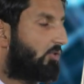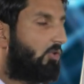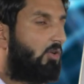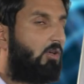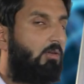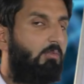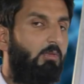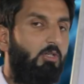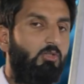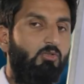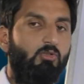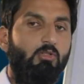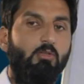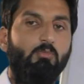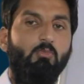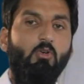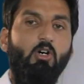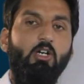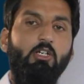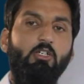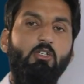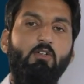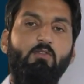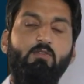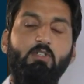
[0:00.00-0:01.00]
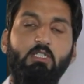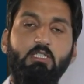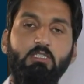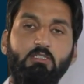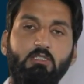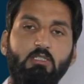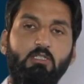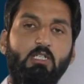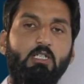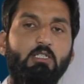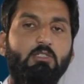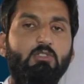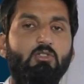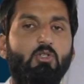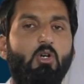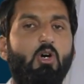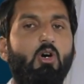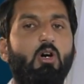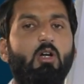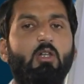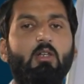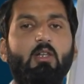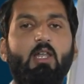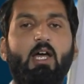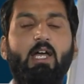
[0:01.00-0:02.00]
the normal to the point of incidence
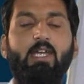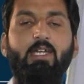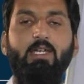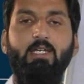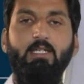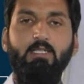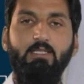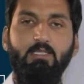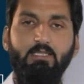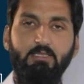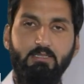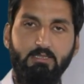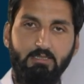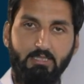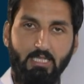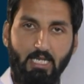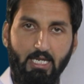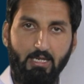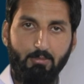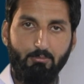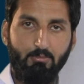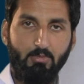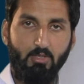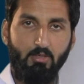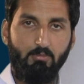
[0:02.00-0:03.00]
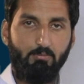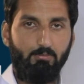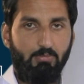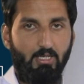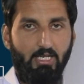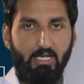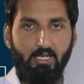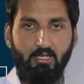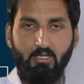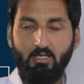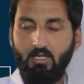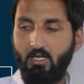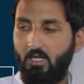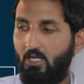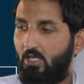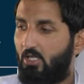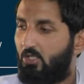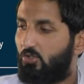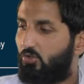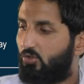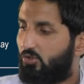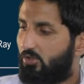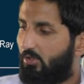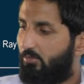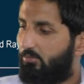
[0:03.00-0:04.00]
all lie in the same plane.
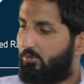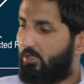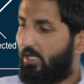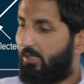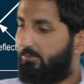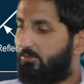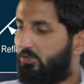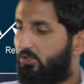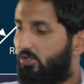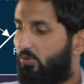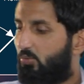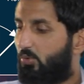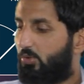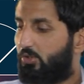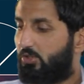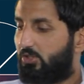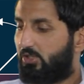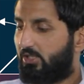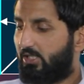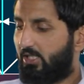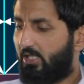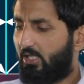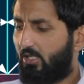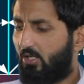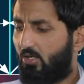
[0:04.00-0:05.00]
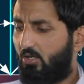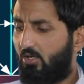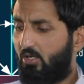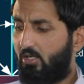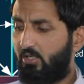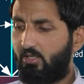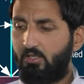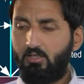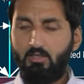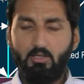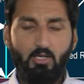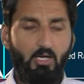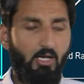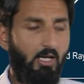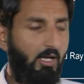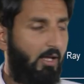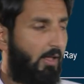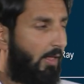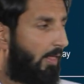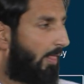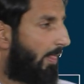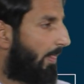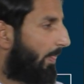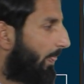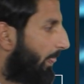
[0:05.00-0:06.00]
So sometimes you would see on
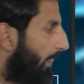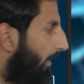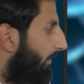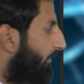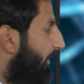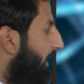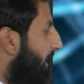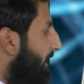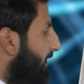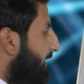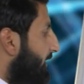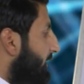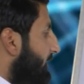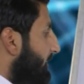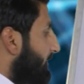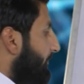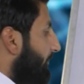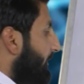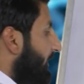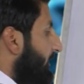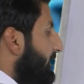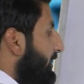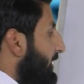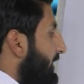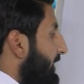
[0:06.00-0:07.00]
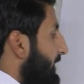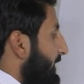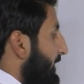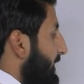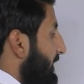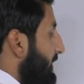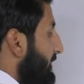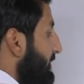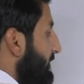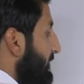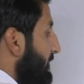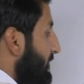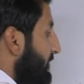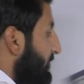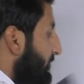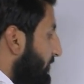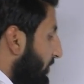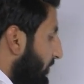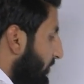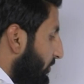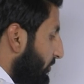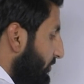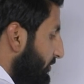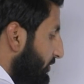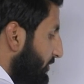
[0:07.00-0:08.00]
various materials,
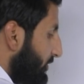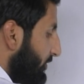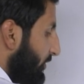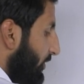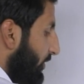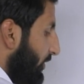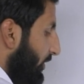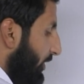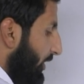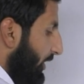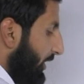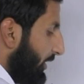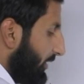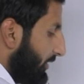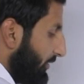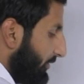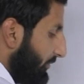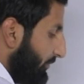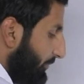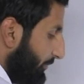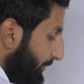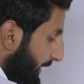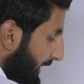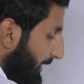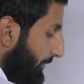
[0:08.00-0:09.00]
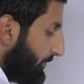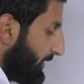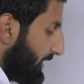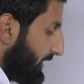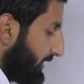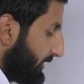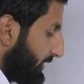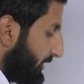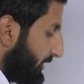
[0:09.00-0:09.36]
notes or maybe